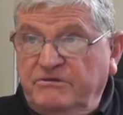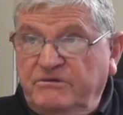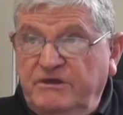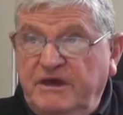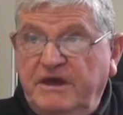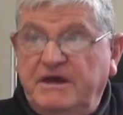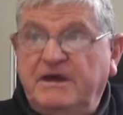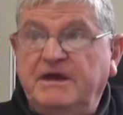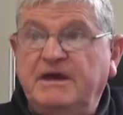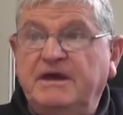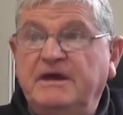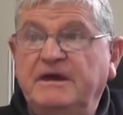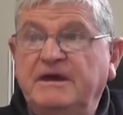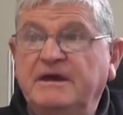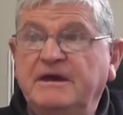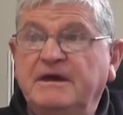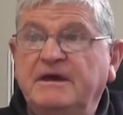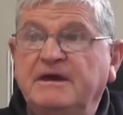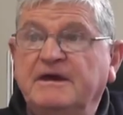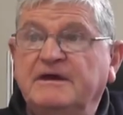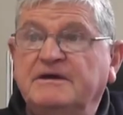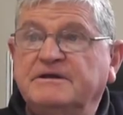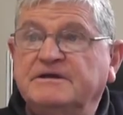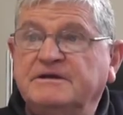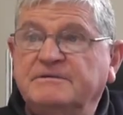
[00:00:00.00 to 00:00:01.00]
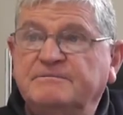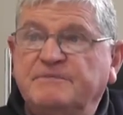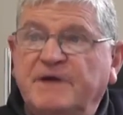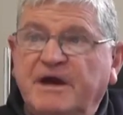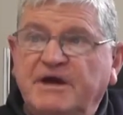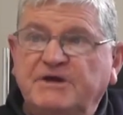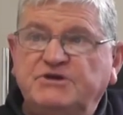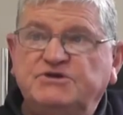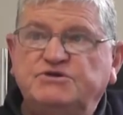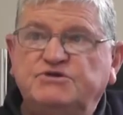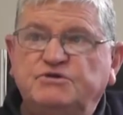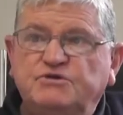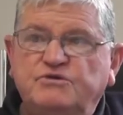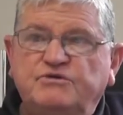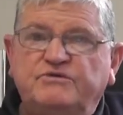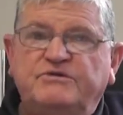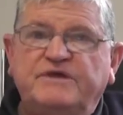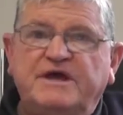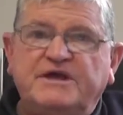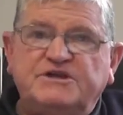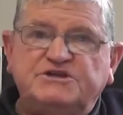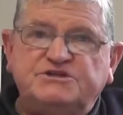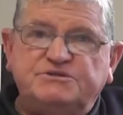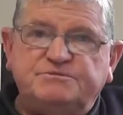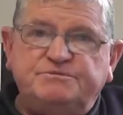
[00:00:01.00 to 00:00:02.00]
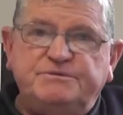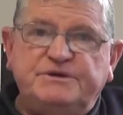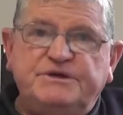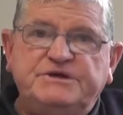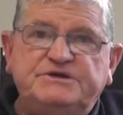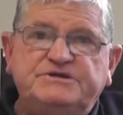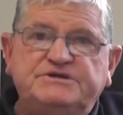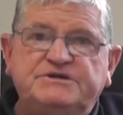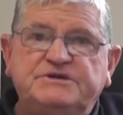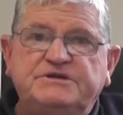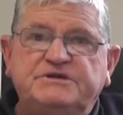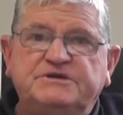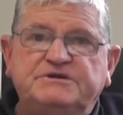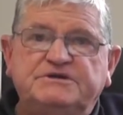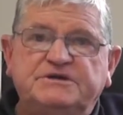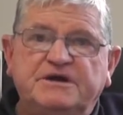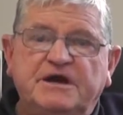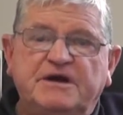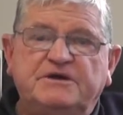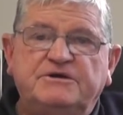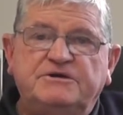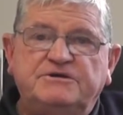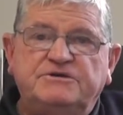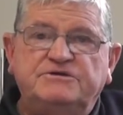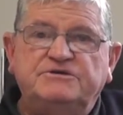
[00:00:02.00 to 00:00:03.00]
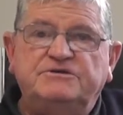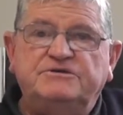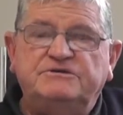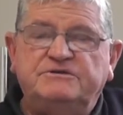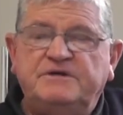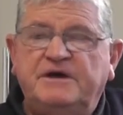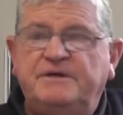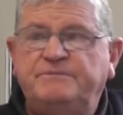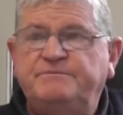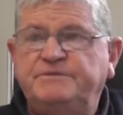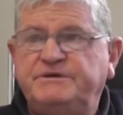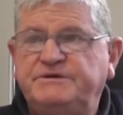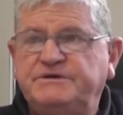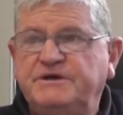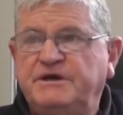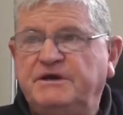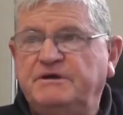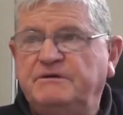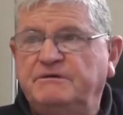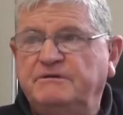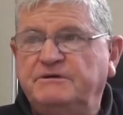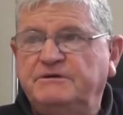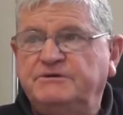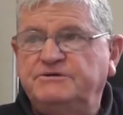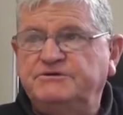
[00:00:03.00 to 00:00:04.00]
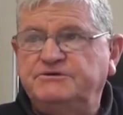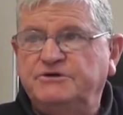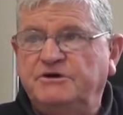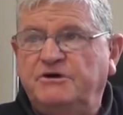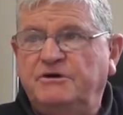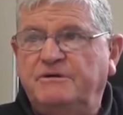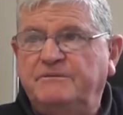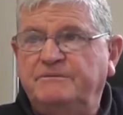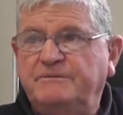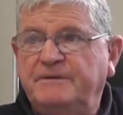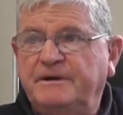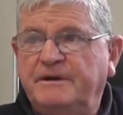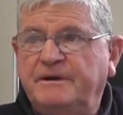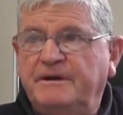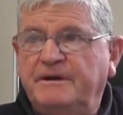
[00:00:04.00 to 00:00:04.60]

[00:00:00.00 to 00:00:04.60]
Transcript: thinking to make sure that species is going to do that particular job.